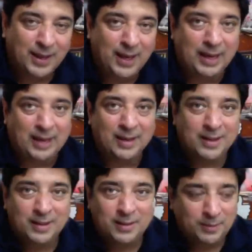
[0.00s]

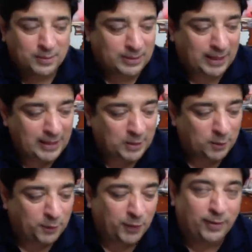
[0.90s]
Hey, thank
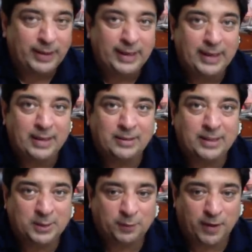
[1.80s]
you for reading
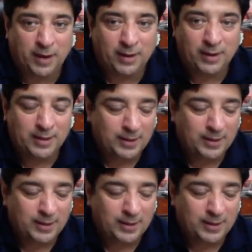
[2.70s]
this far.